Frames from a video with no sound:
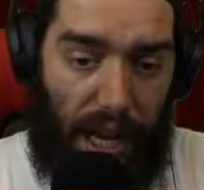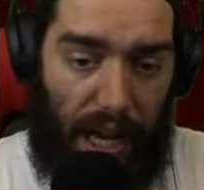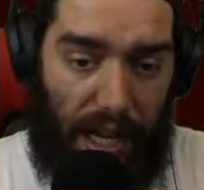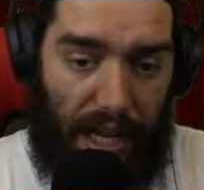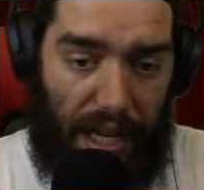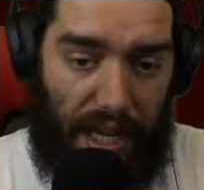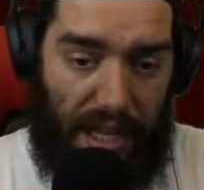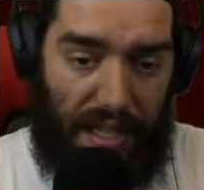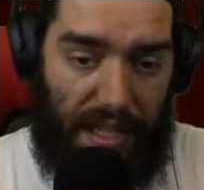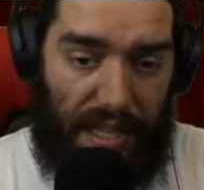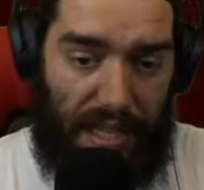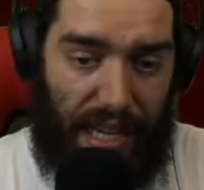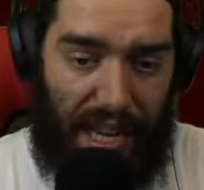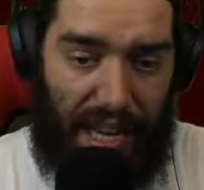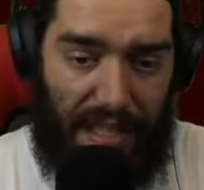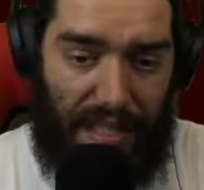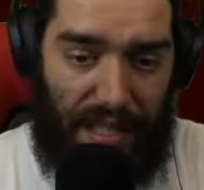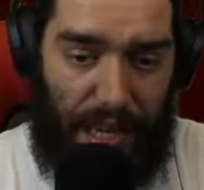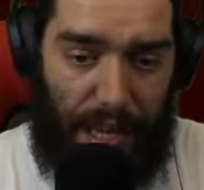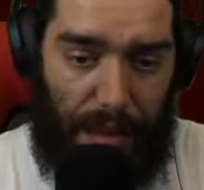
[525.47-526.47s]

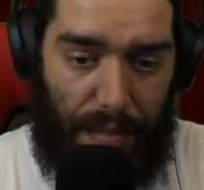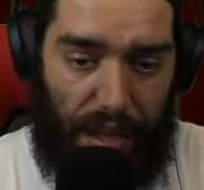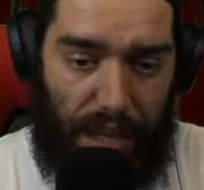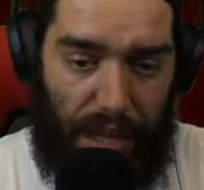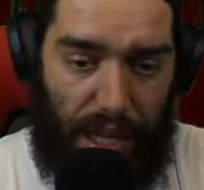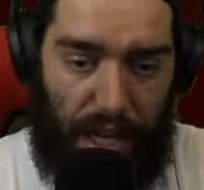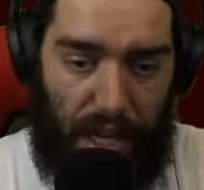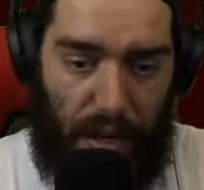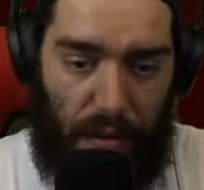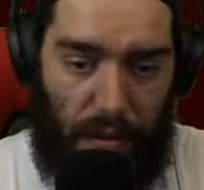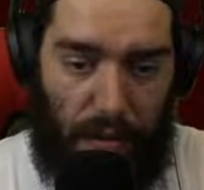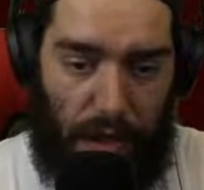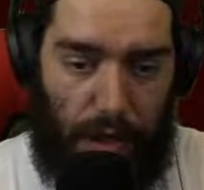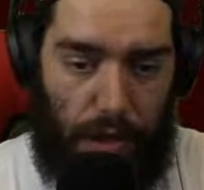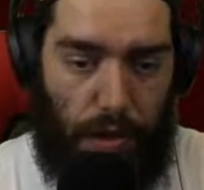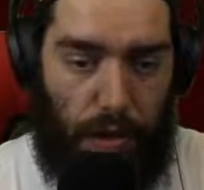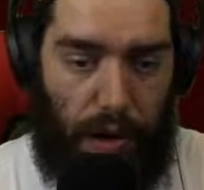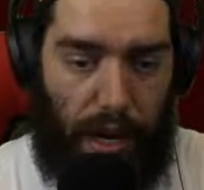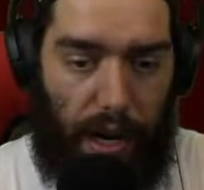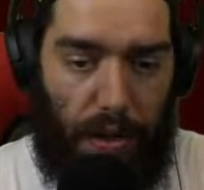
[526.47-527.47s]
Exact same thing with the
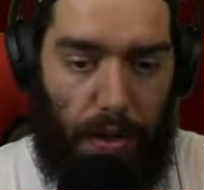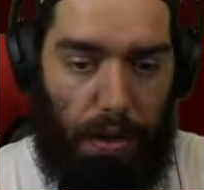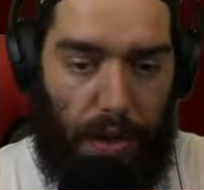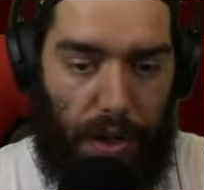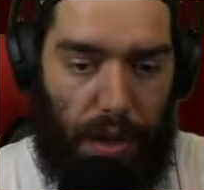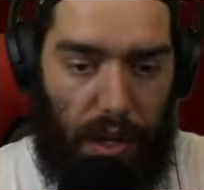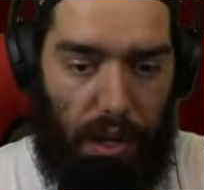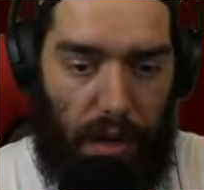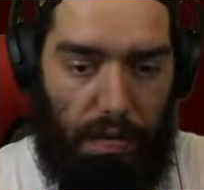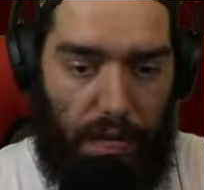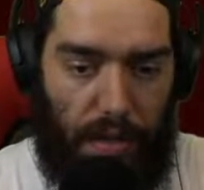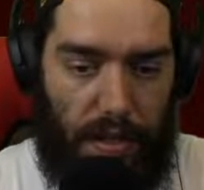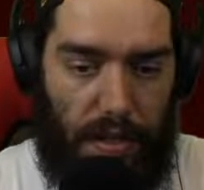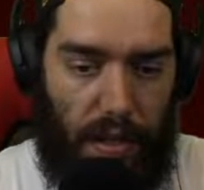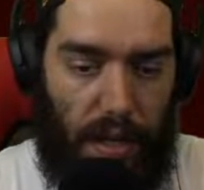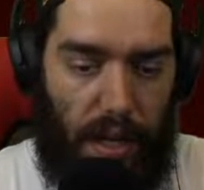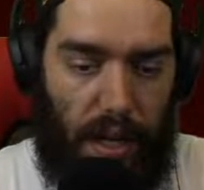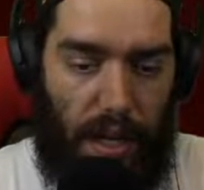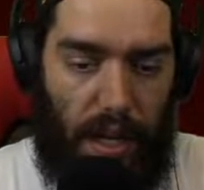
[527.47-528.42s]
triangle gloves.